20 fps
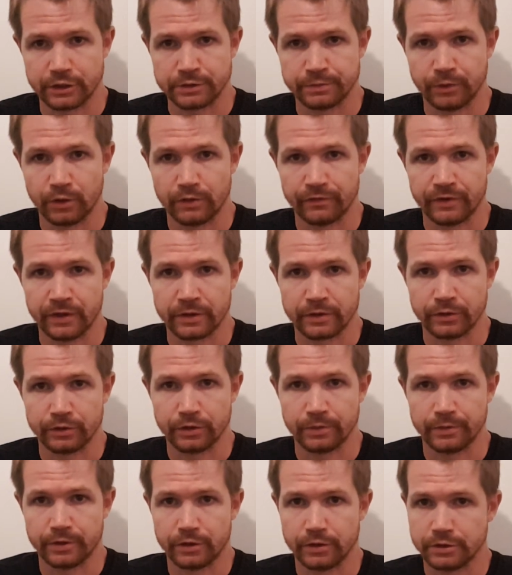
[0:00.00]
small
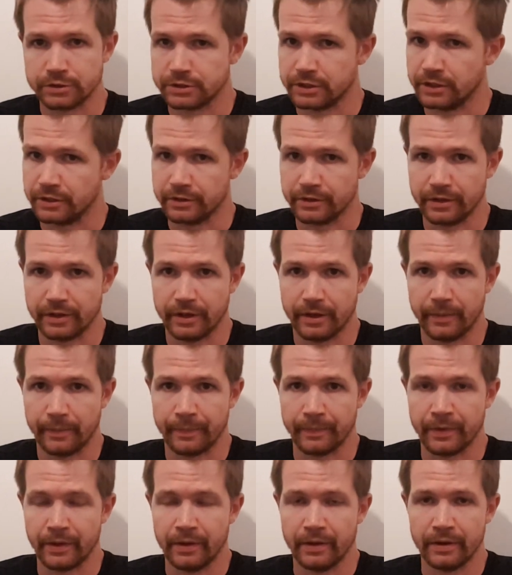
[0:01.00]
Franconian breweries and
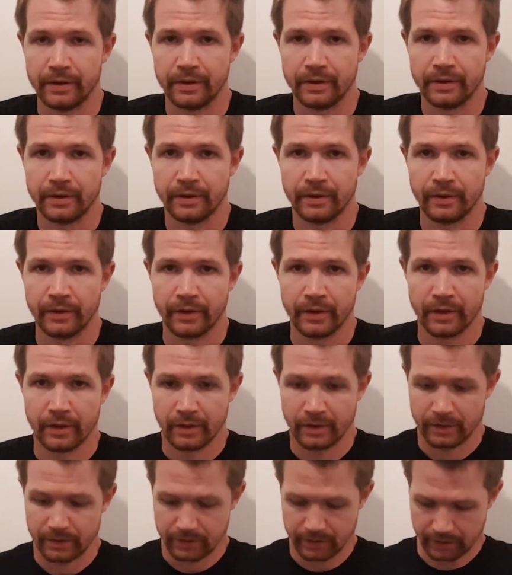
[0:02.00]
um,
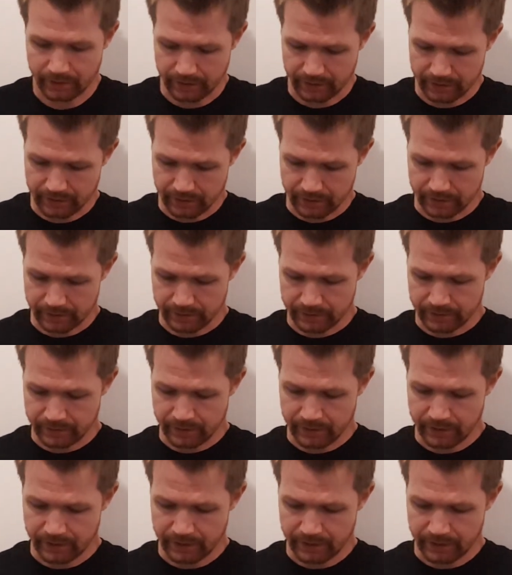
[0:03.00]
yeah, I, uh,